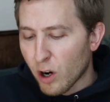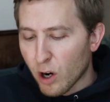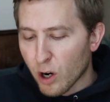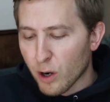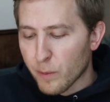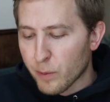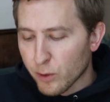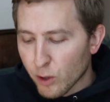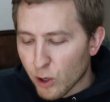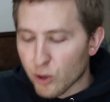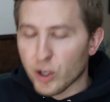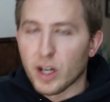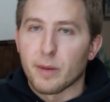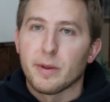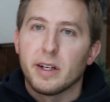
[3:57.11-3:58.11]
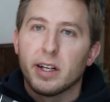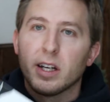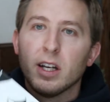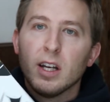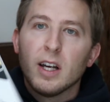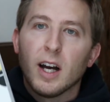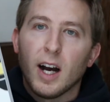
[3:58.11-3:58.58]
R Programming.
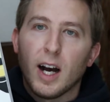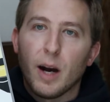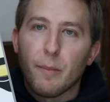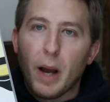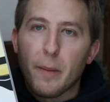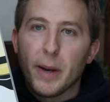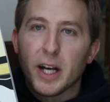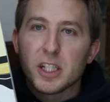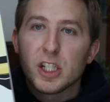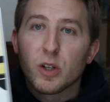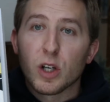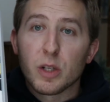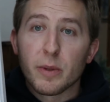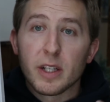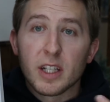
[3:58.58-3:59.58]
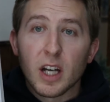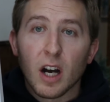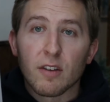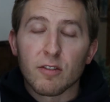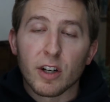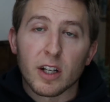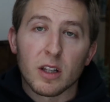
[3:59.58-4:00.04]
Um, I'm actually going to be
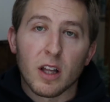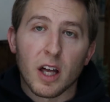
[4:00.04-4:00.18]
covering a